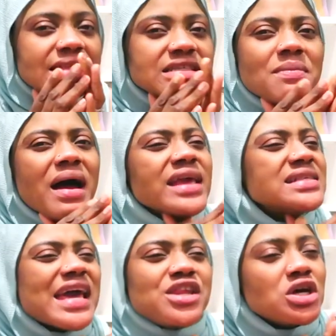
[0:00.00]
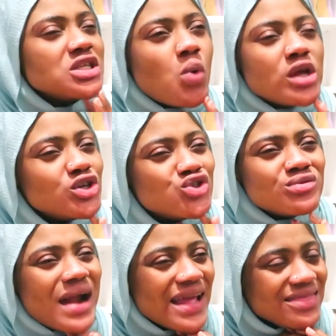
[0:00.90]
Gemma, he said he doesn't want you to
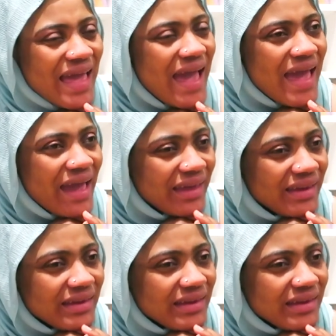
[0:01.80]
write there.